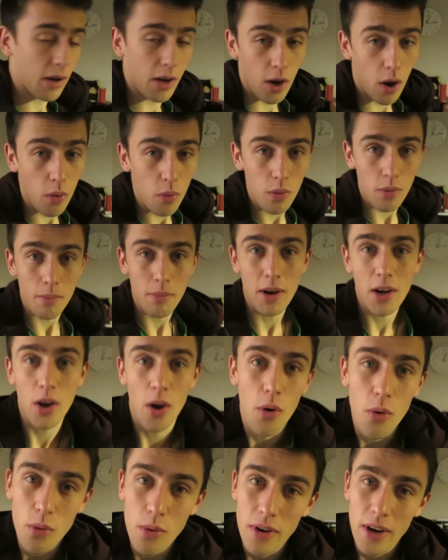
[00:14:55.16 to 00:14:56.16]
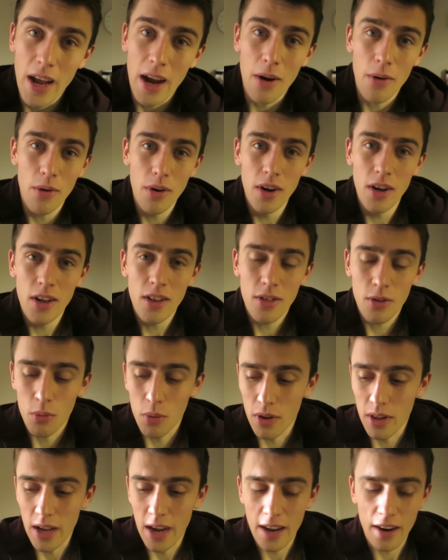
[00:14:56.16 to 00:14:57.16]
my coat. My coat now, the
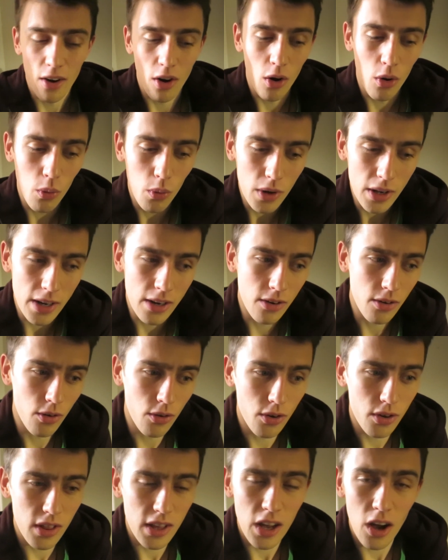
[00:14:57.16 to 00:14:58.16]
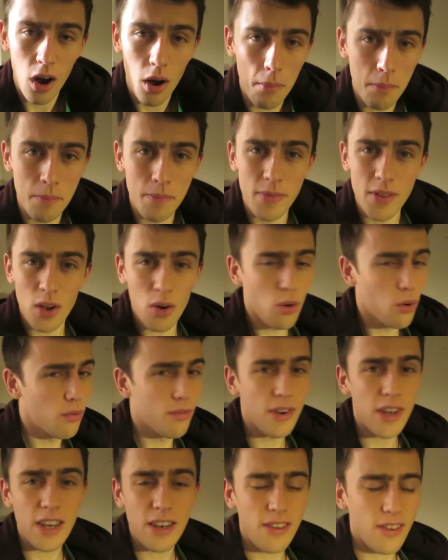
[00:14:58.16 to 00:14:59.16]
one that had a hole in it under the arm, all
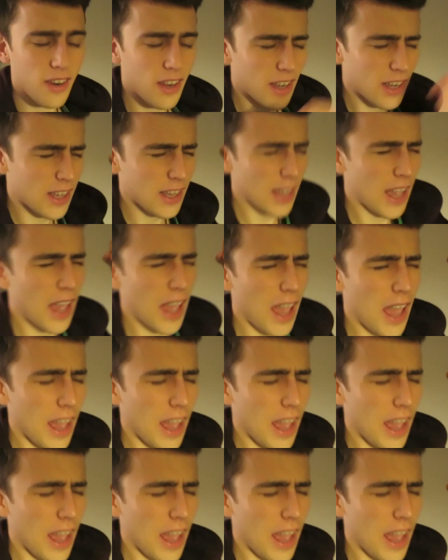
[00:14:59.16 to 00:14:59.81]
fixed. Yeah.